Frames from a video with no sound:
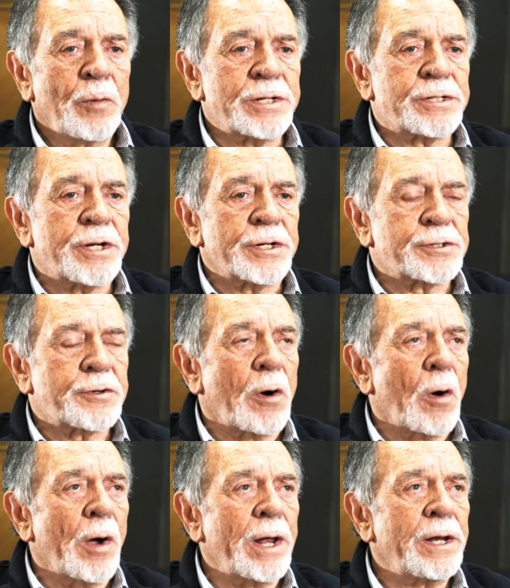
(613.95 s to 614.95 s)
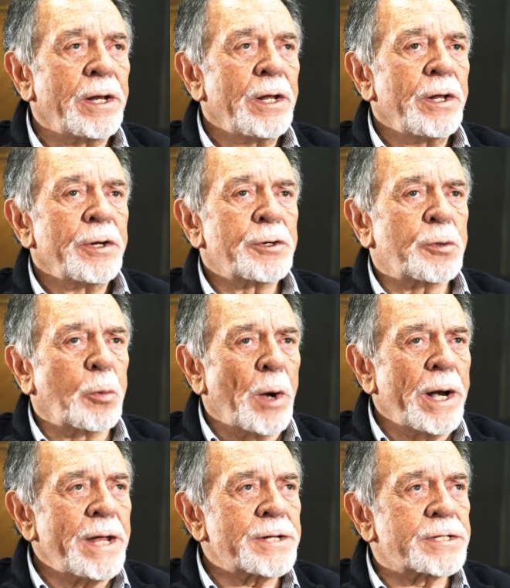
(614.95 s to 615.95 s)
which destroyed
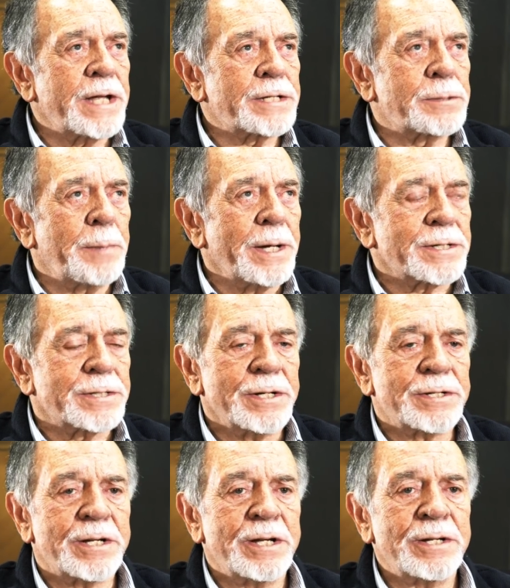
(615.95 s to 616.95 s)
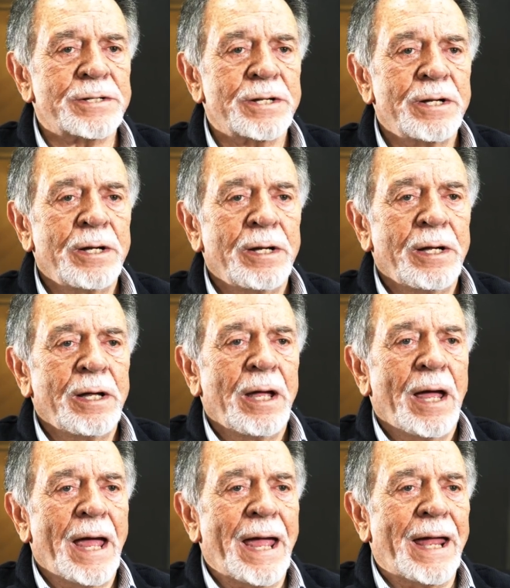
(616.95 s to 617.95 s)
twenty-six businesses
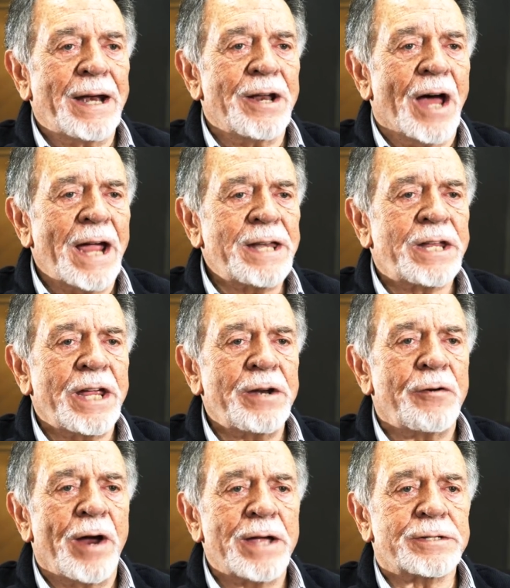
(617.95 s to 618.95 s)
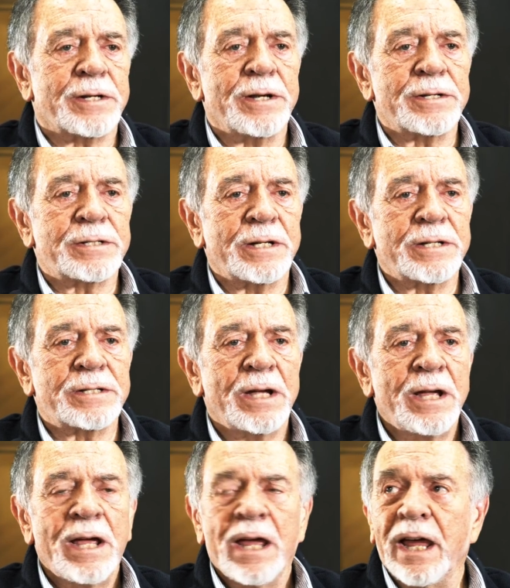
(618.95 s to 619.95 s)
and nineteen residences
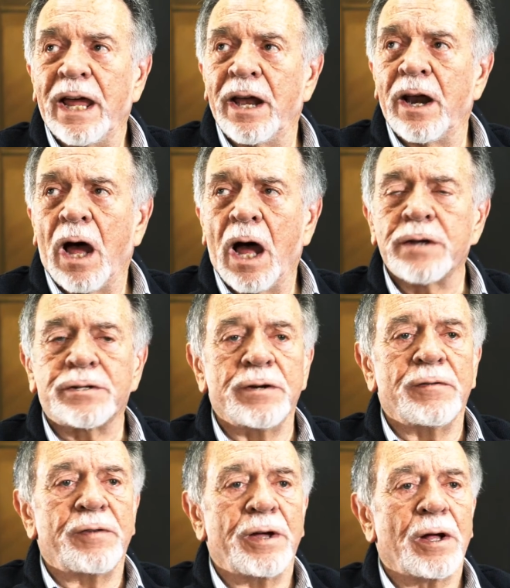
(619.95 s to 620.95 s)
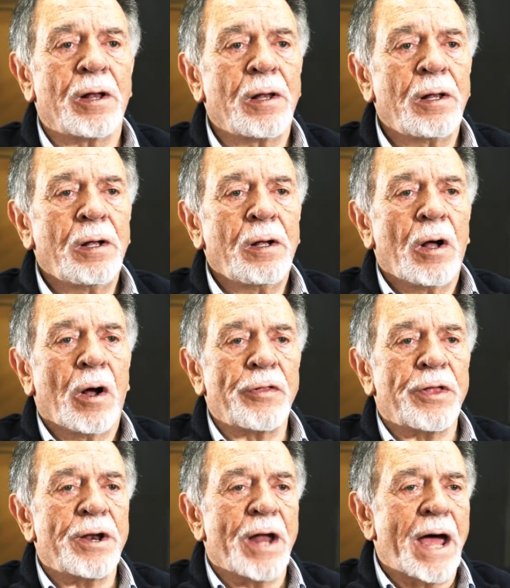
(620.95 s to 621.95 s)
in Hodgenville
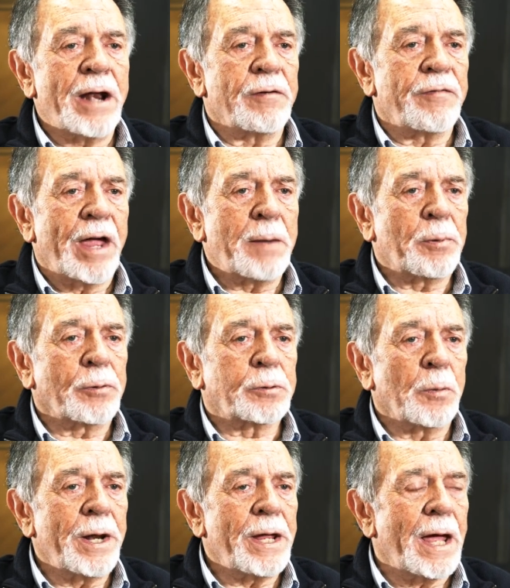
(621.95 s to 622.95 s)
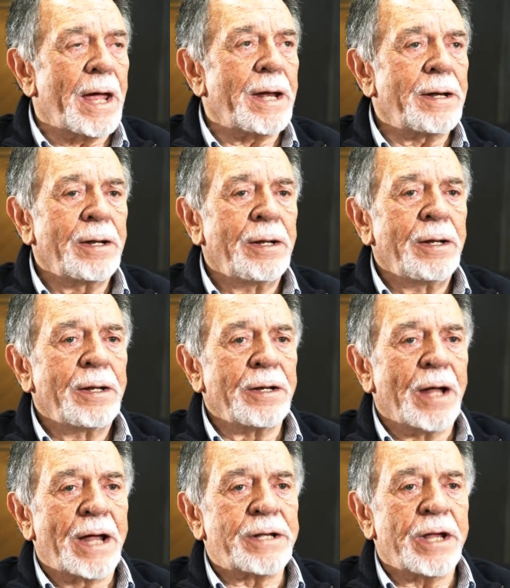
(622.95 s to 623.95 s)
on the night of April twenty-eighth,
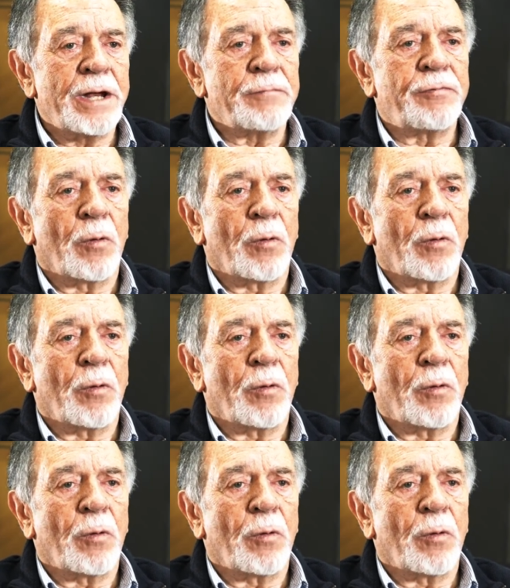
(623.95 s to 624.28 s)
nineteen